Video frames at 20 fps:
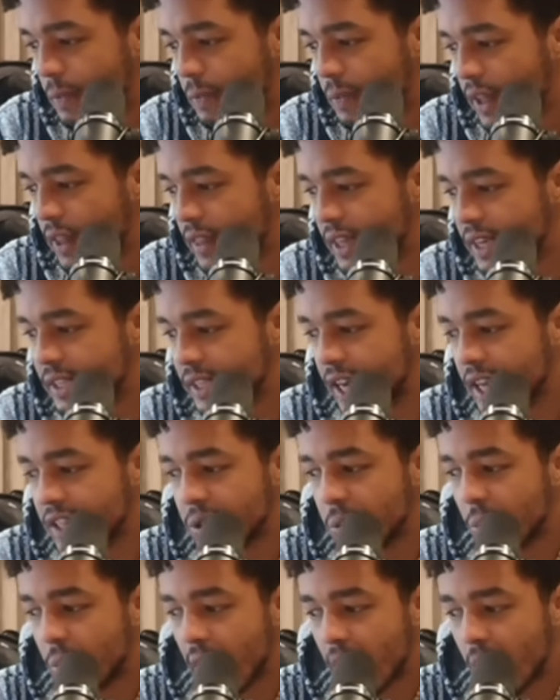This
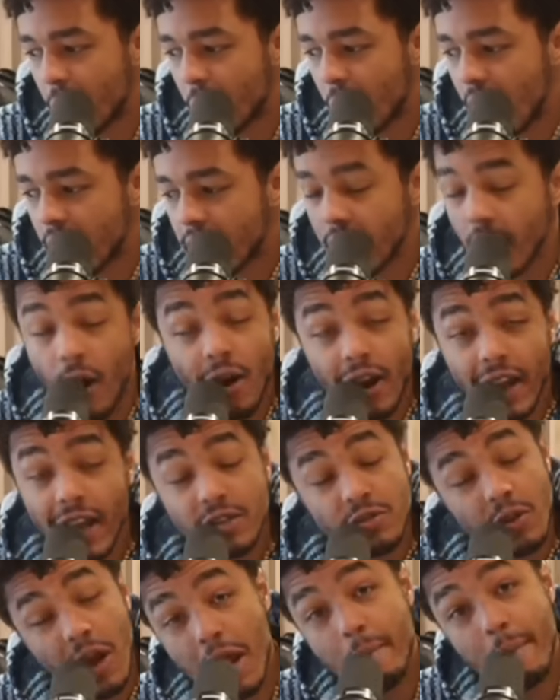isn't what I wanted. Okay,
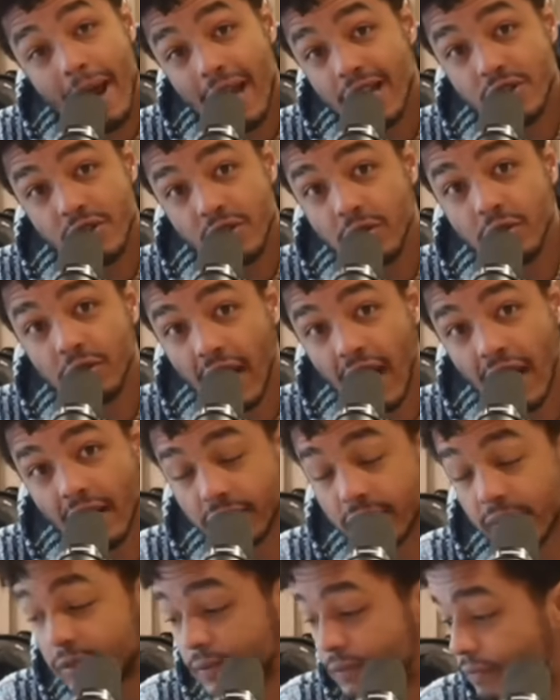so I imagine you
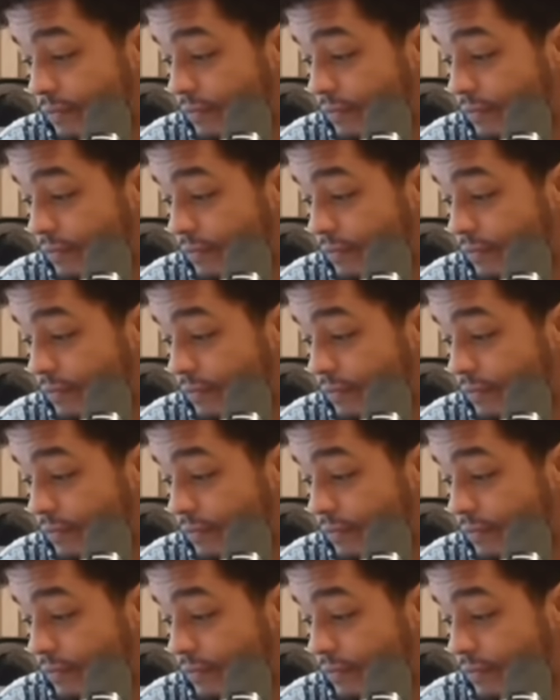left.